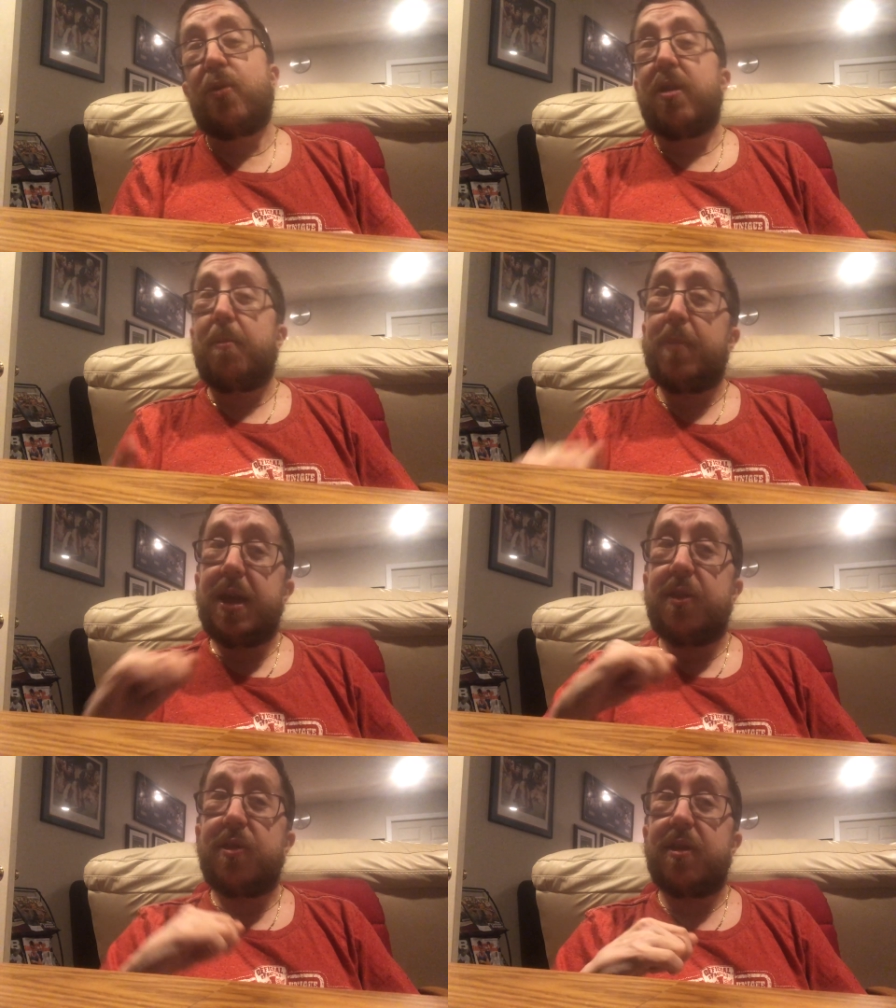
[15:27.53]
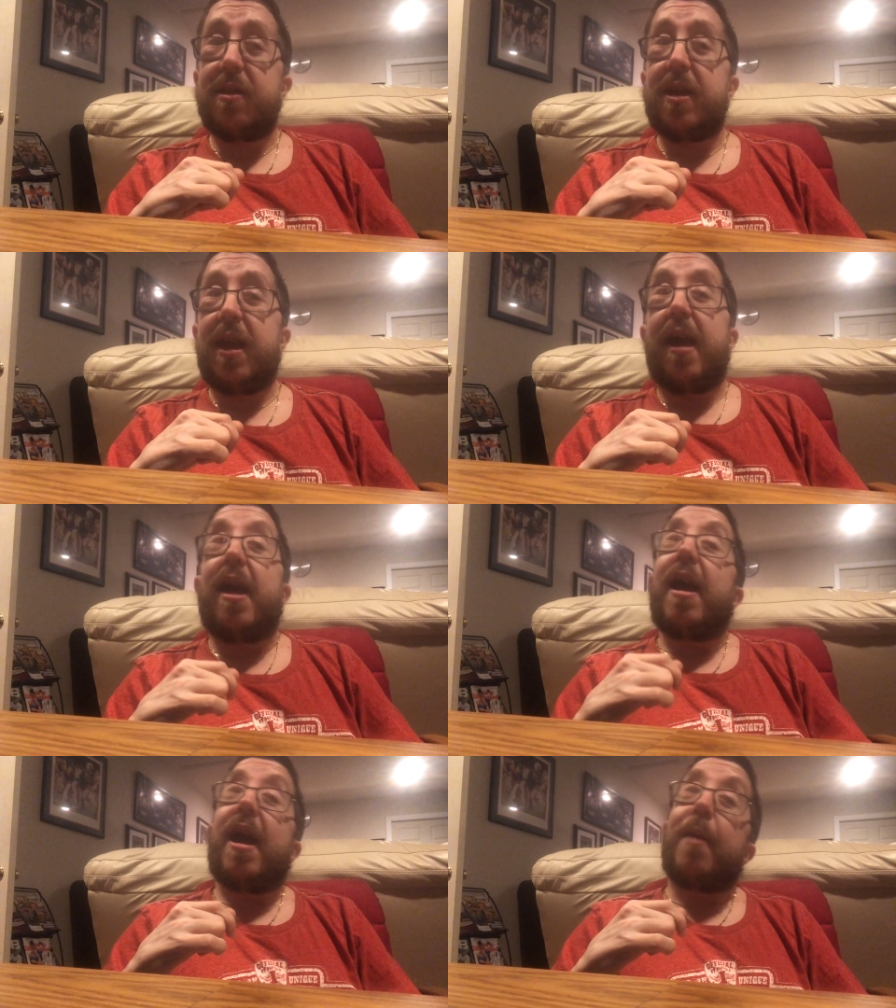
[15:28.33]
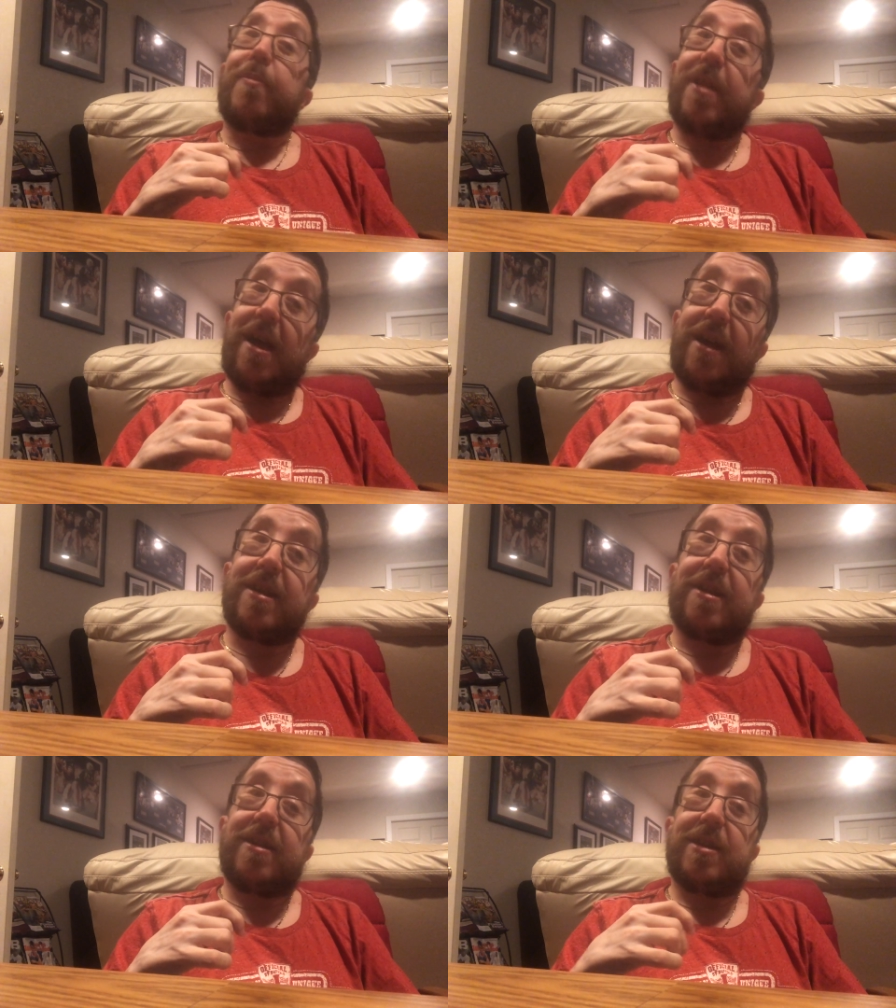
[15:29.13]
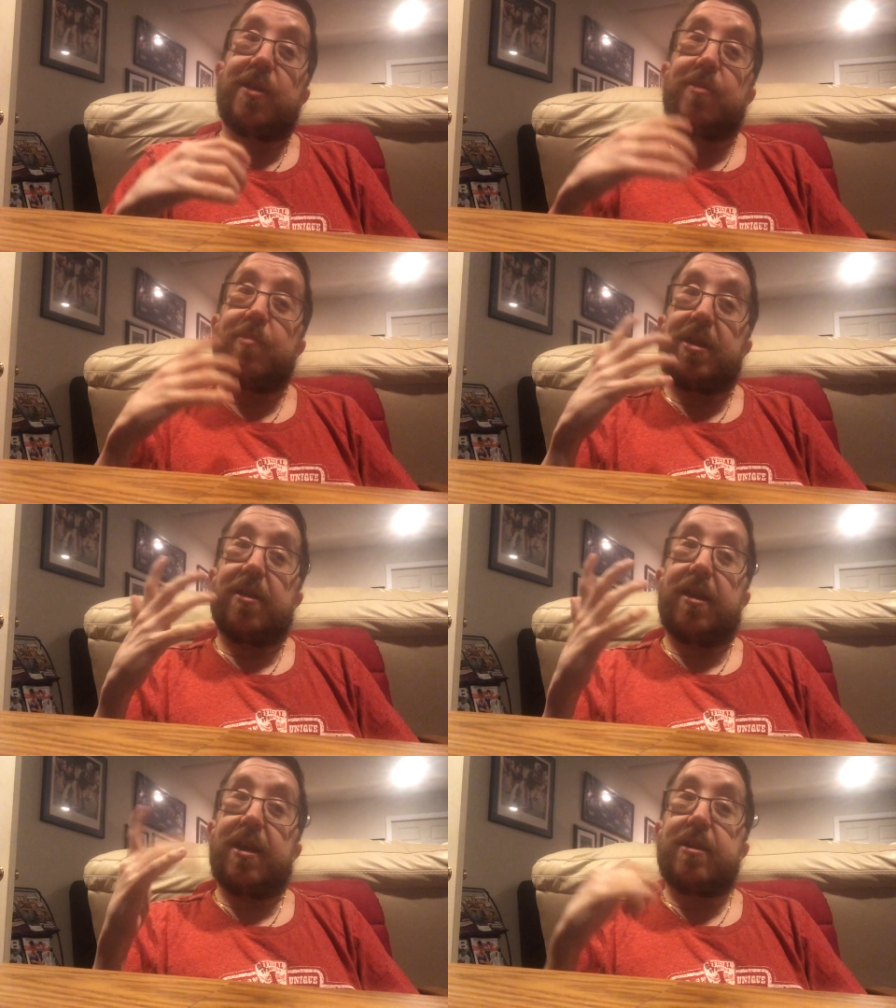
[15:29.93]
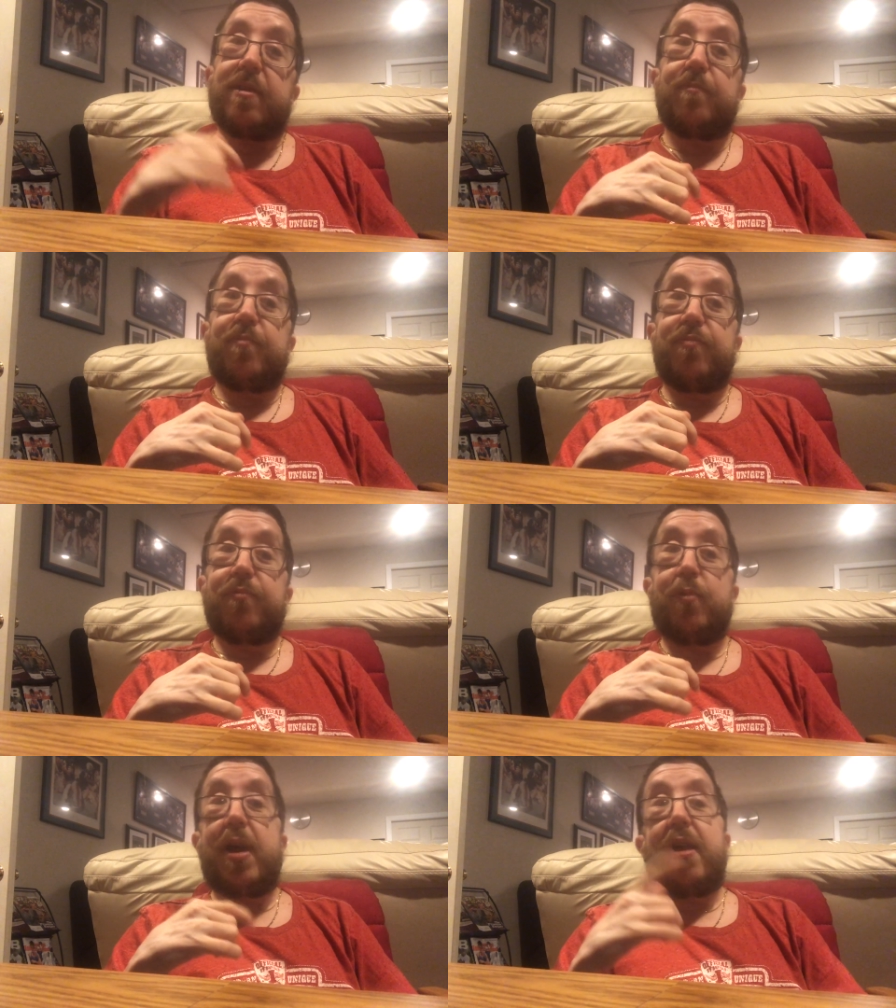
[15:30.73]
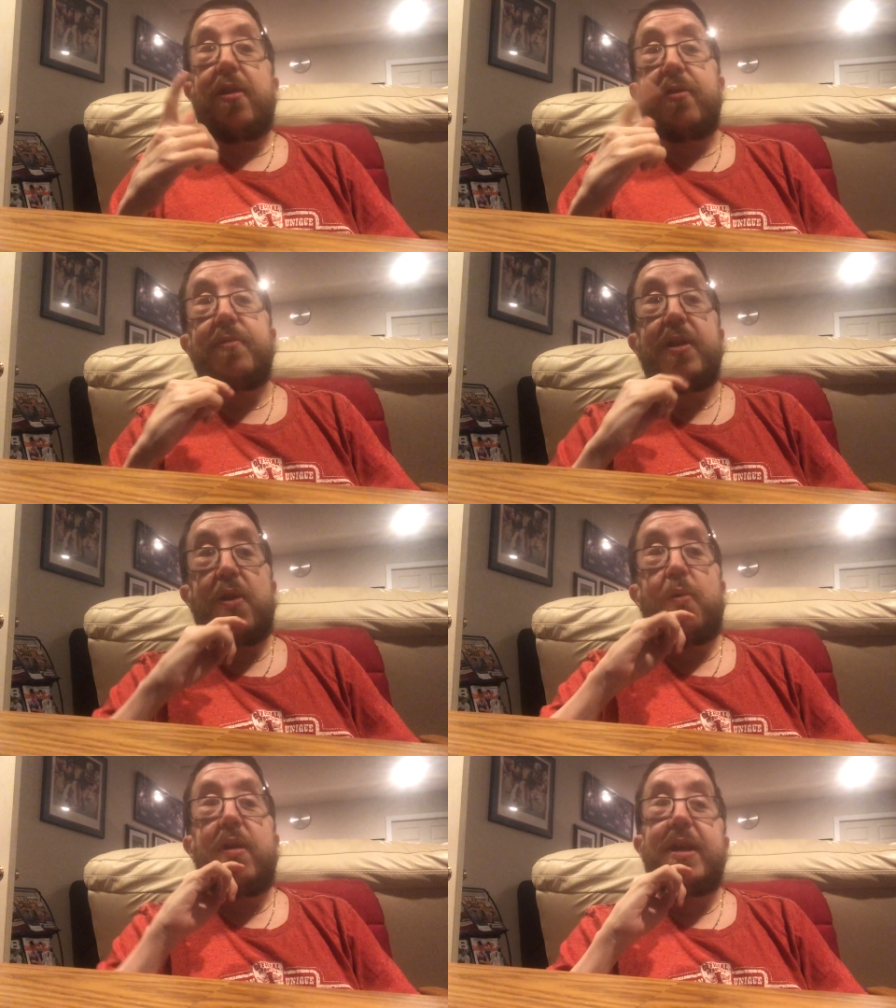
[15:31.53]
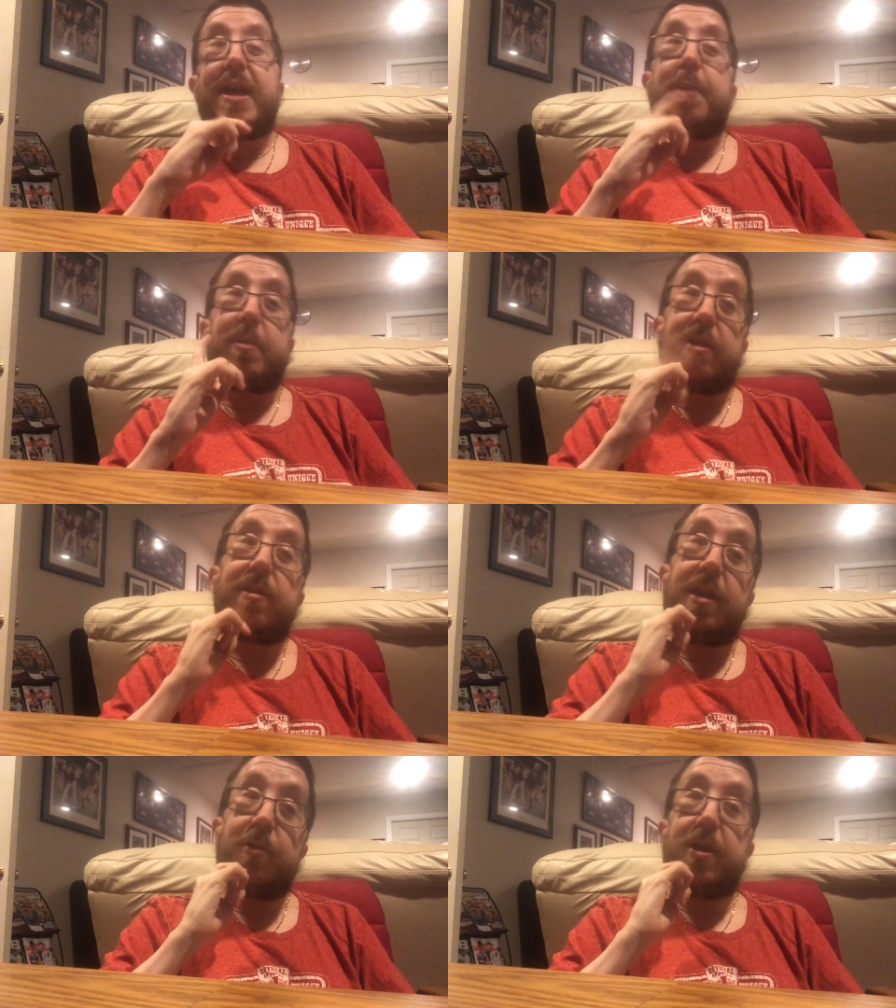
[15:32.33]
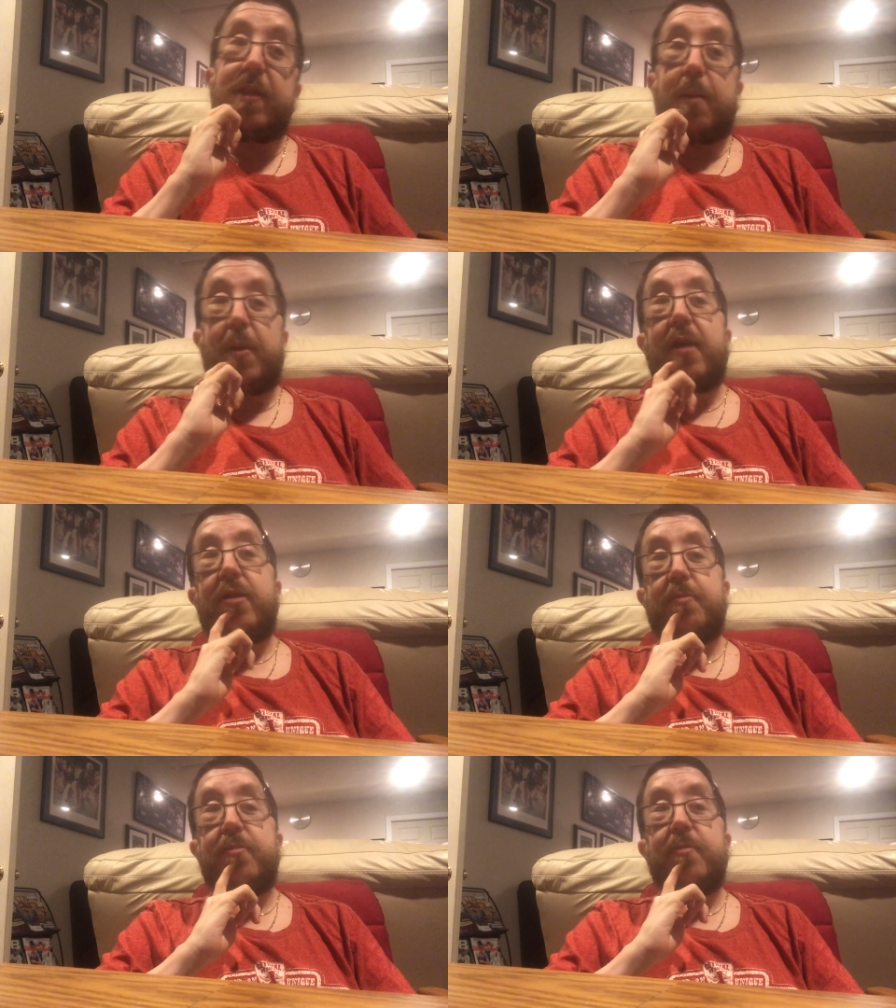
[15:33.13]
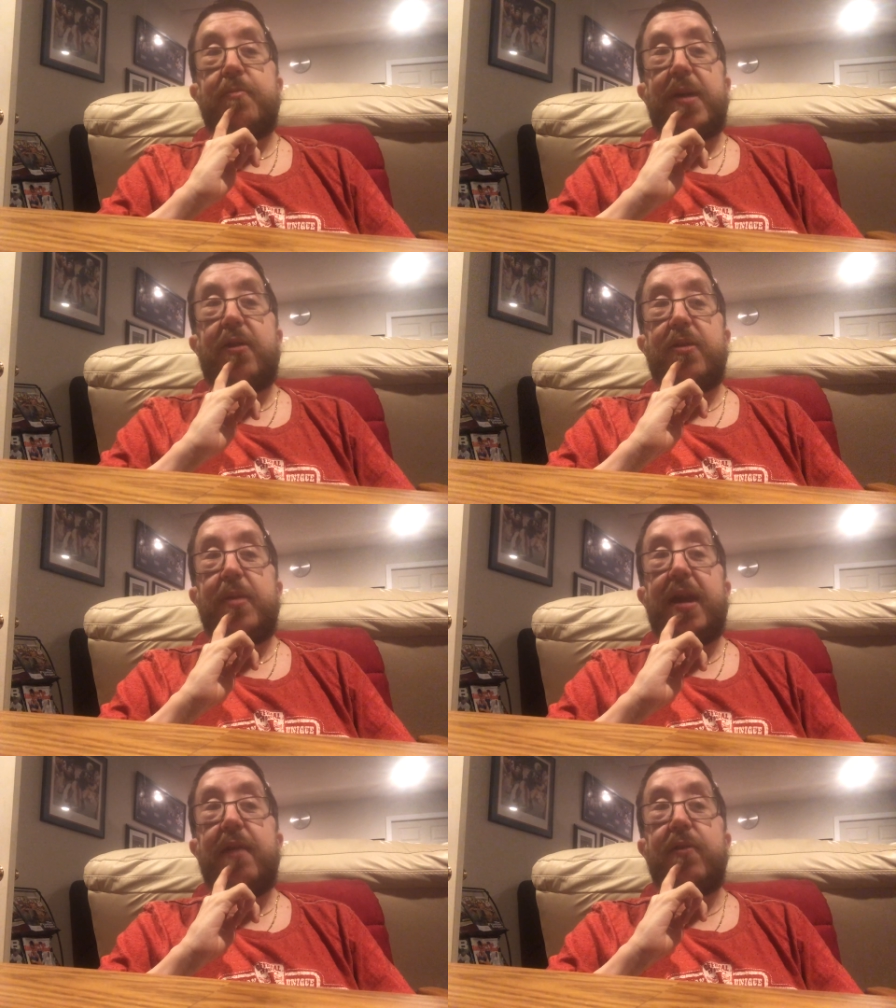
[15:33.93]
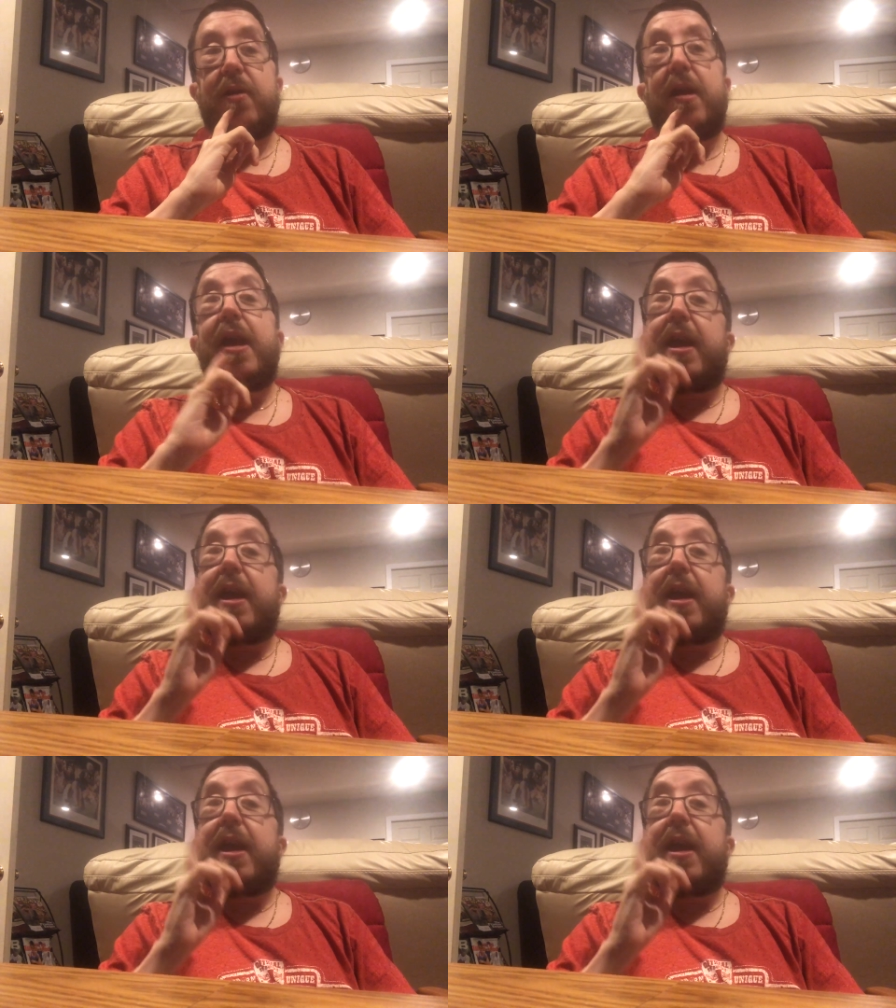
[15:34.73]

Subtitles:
or you're being silly, I'm not going to just be like, well, you know what? Keep continuing that pattern of behavior.